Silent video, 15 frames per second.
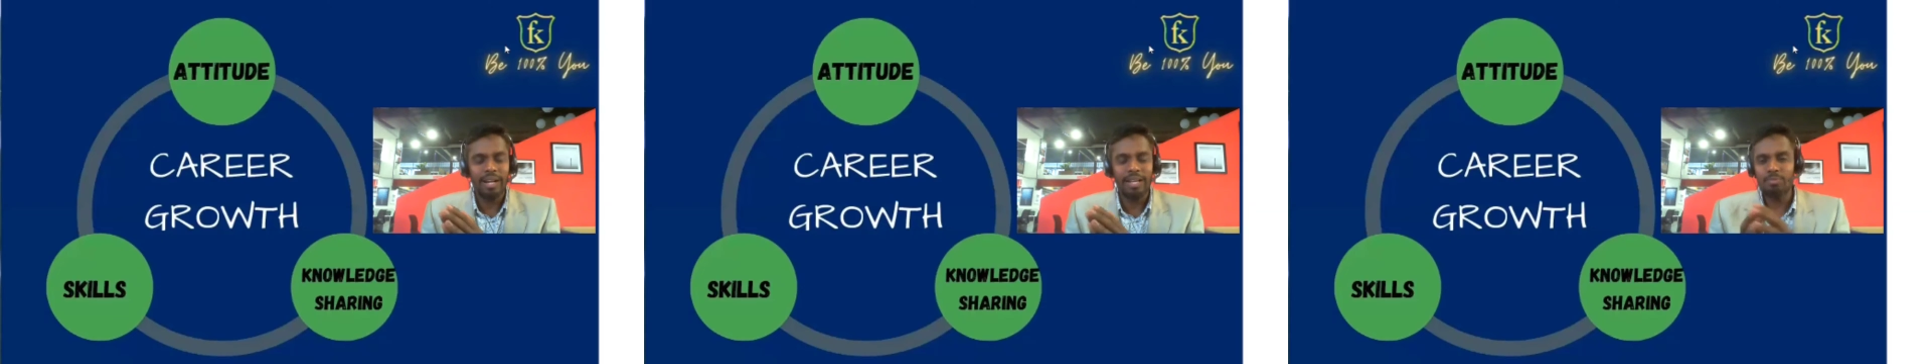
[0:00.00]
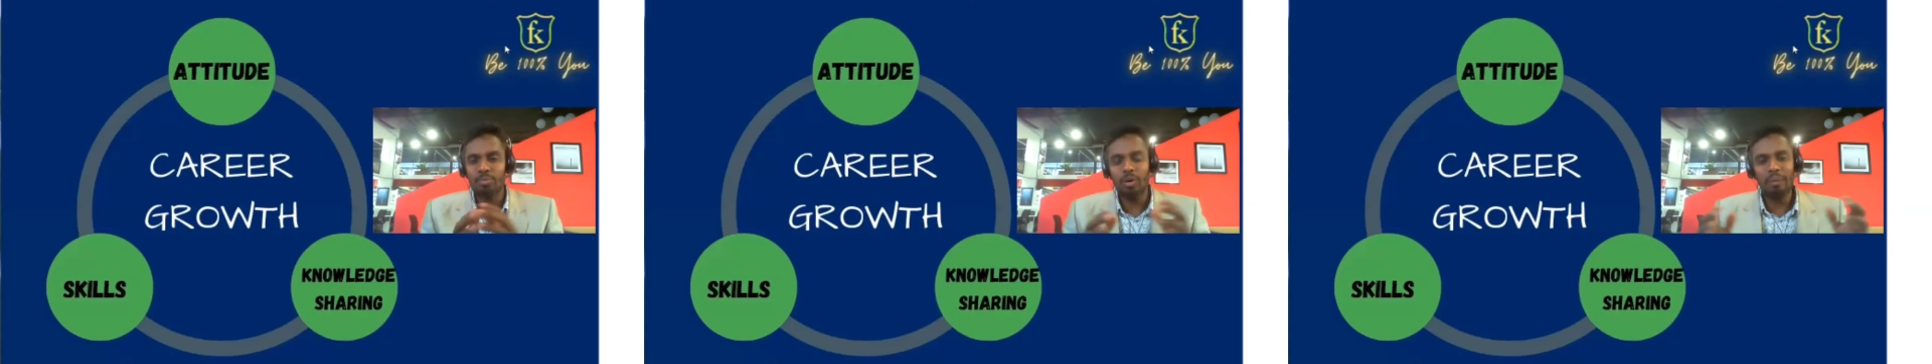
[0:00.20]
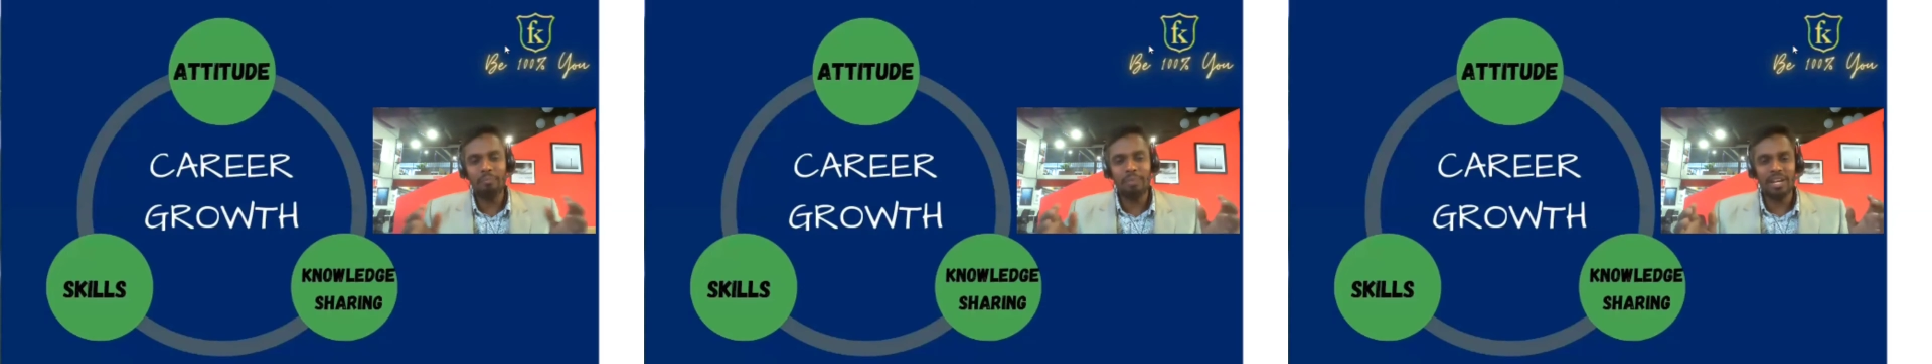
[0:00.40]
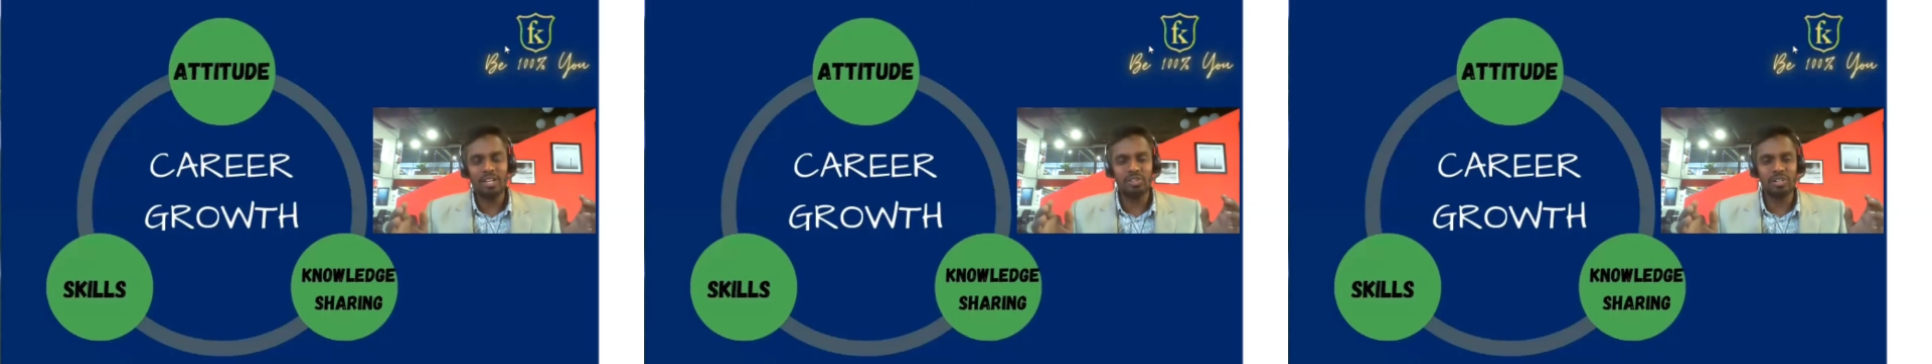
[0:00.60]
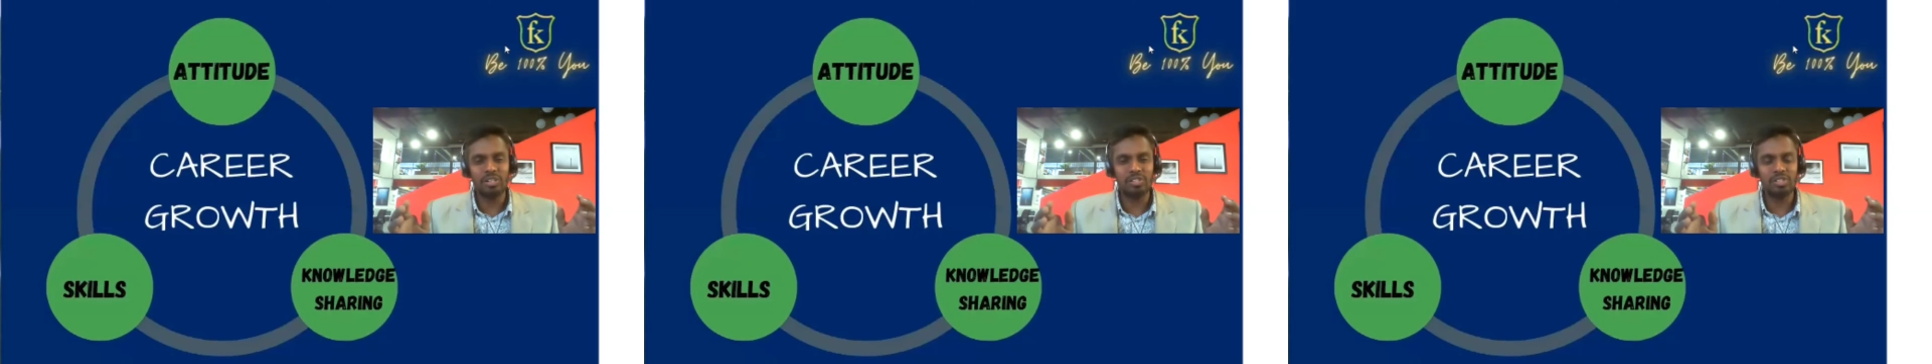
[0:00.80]
And as a program
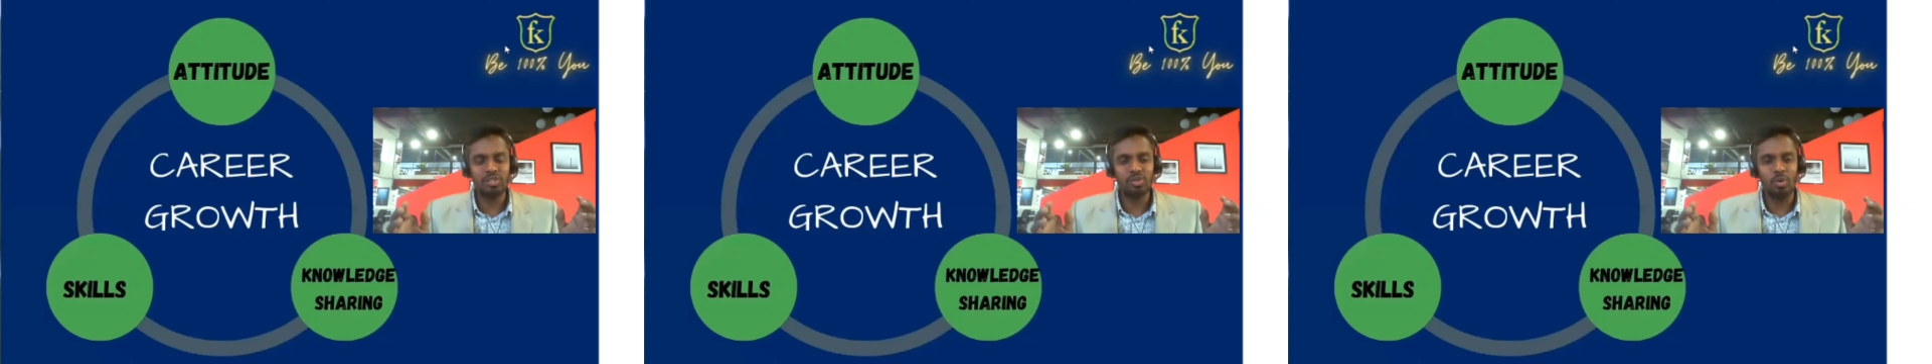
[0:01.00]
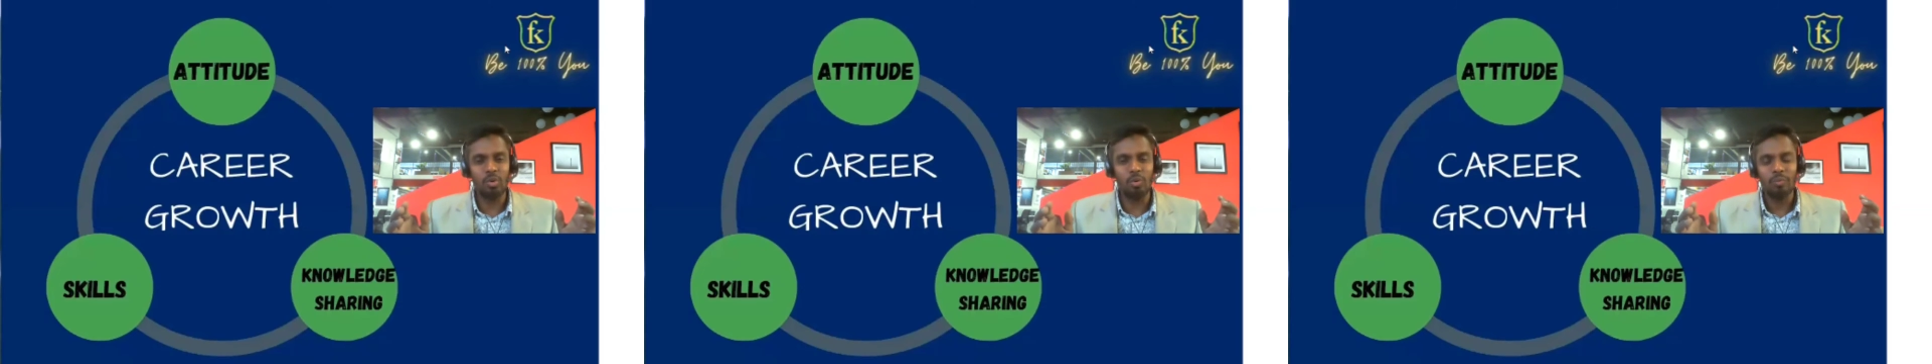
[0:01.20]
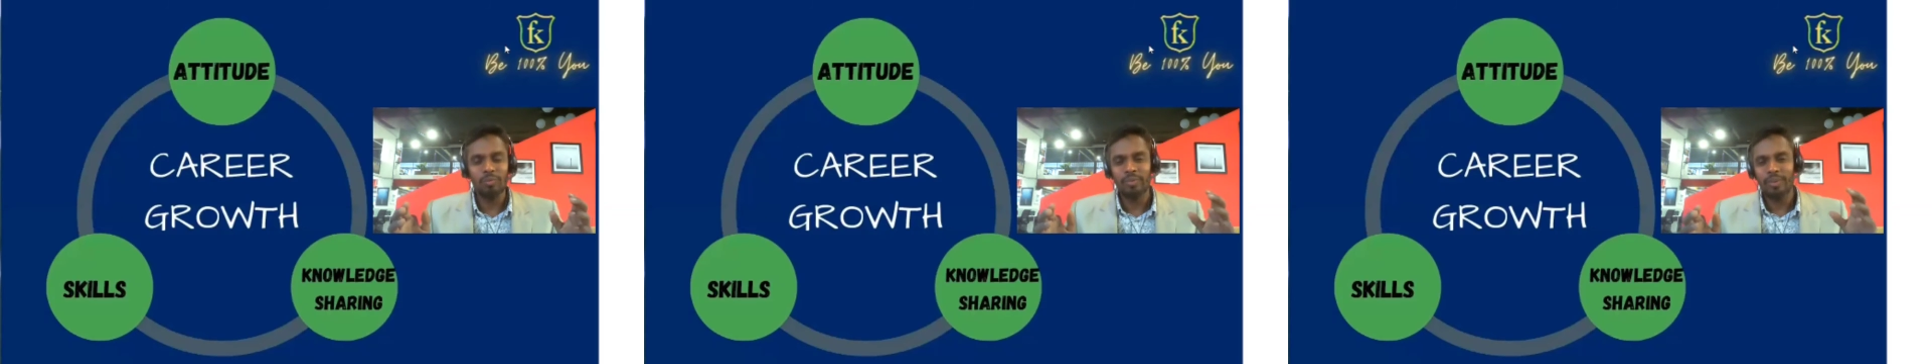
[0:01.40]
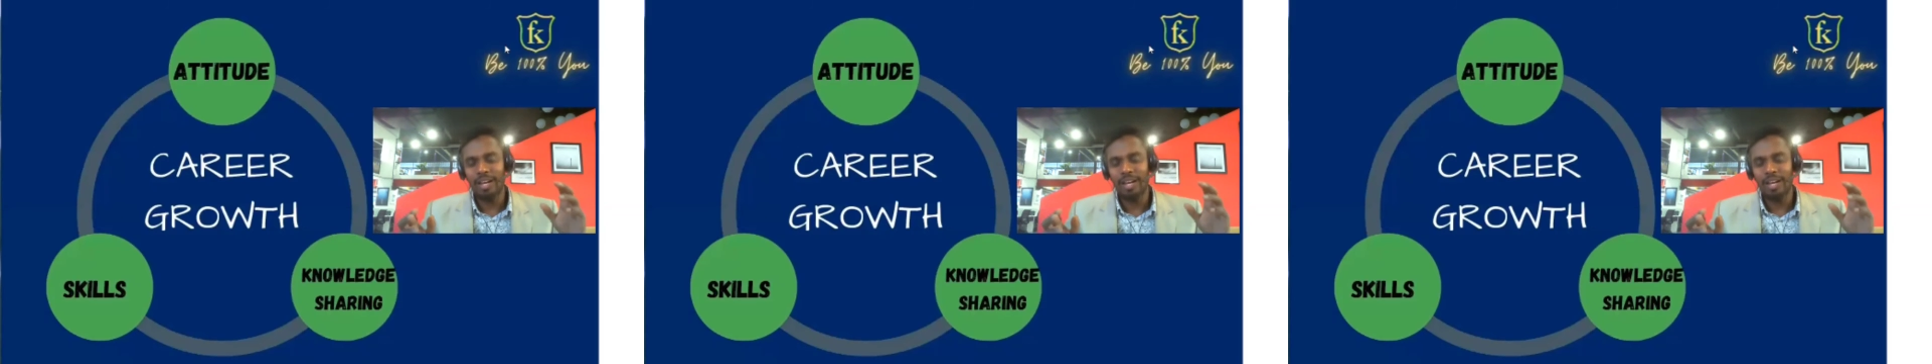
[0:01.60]
manager at Cisco,